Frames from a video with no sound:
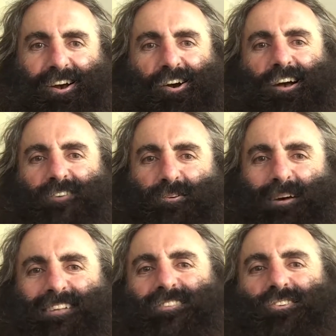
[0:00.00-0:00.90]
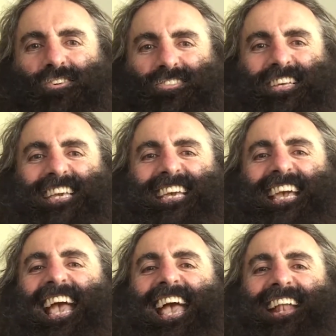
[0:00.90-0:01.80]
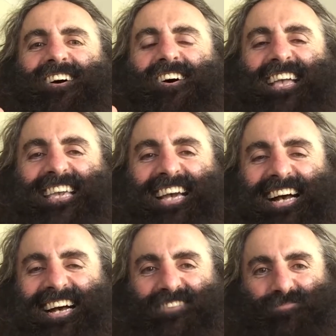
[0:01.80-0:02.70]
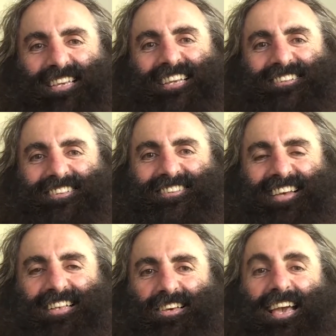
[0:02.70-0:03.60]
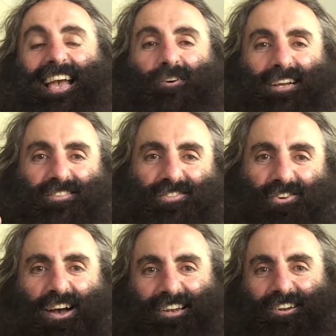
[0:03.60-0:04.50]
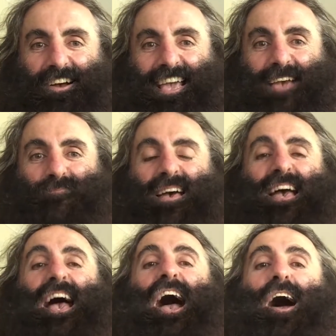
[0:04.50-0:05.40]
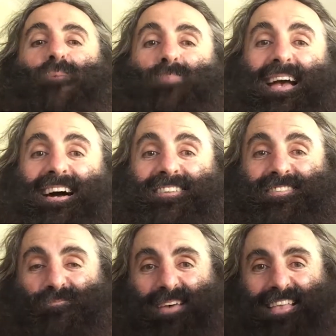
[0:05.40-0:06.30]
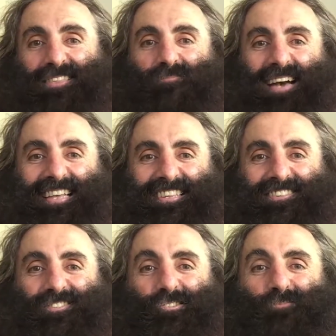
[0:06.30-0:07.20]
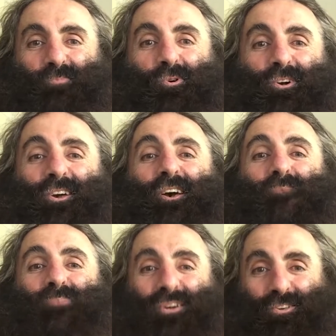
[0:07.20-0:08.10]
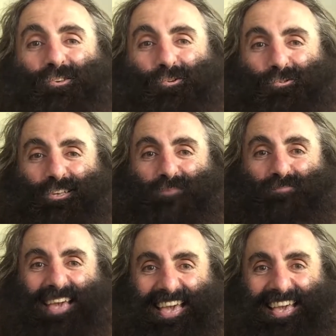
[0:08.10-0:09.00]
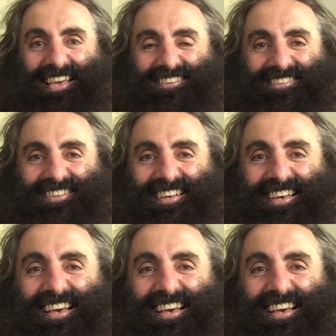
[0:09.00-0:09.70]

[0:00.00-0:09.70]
Hi everyone, it's Costa here, and I can't begin to tell you how excited I am about Samantha Bayly's new book, Peculiar Pairs.